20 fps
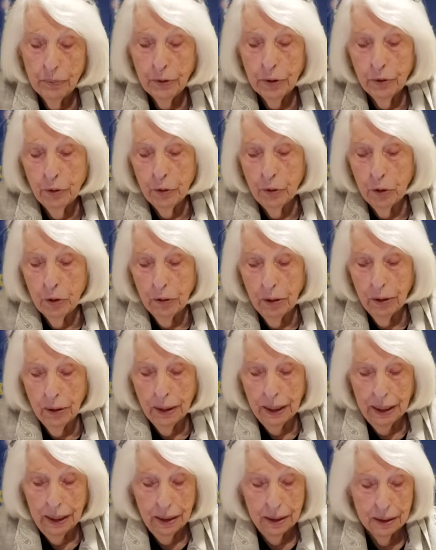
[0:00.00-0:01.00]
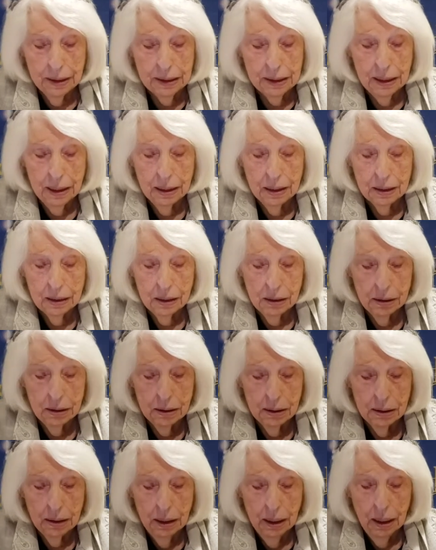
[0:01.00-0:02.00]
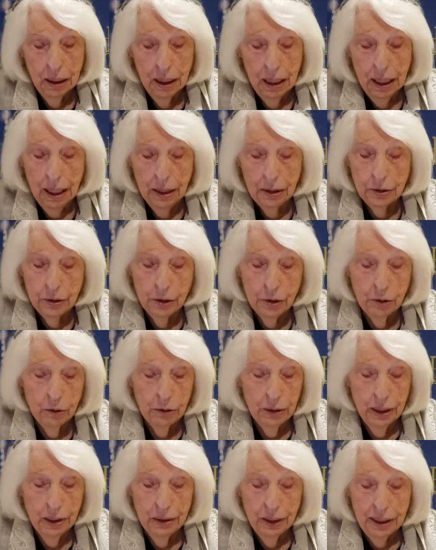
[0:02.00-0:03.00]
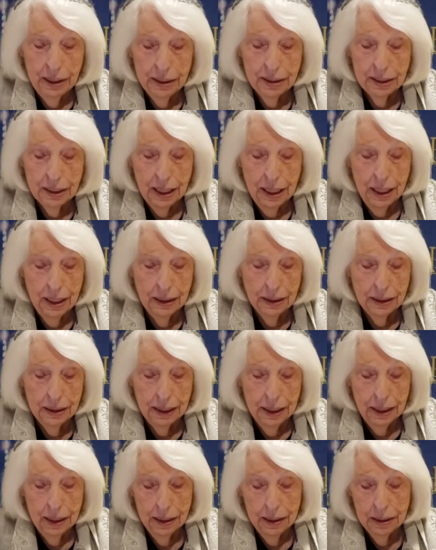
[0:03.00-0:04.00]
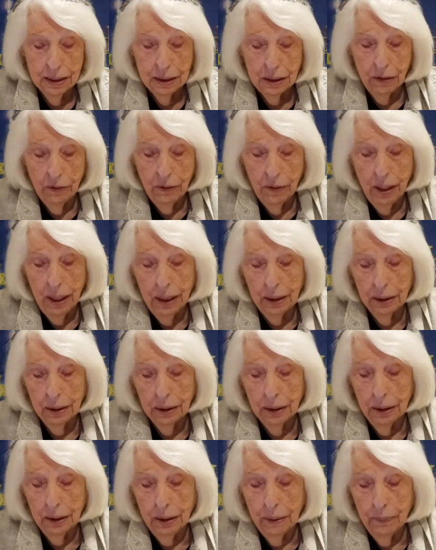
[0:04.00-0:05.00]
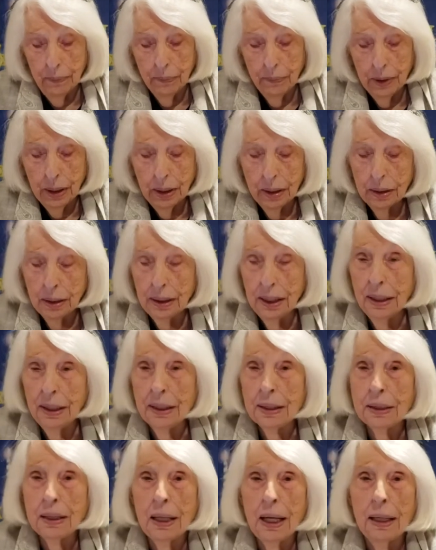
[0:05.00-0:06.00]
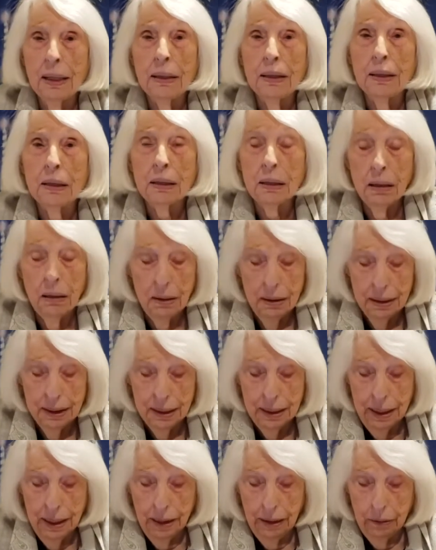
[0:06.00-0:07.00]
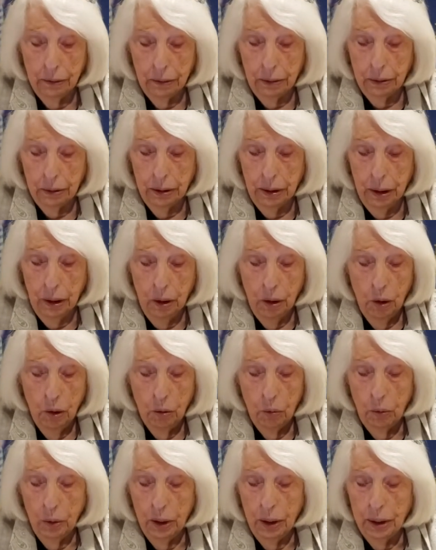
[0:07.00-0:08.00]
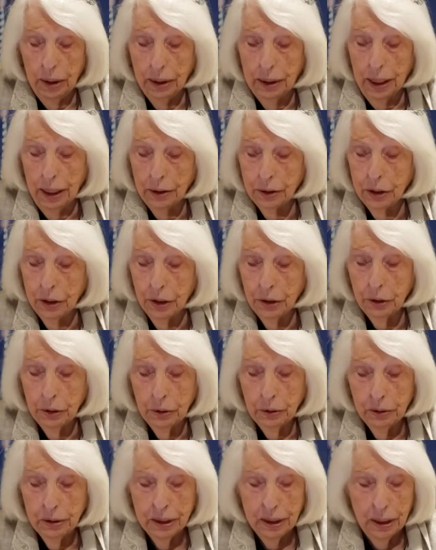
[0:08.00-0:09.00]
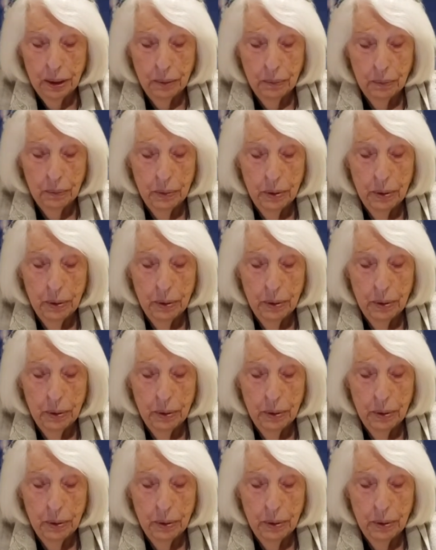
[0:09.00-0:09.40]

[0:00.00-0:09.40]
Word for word: for our ancestors. And during these eight days of Hanukkah, these lights are sacred. We are not to use them,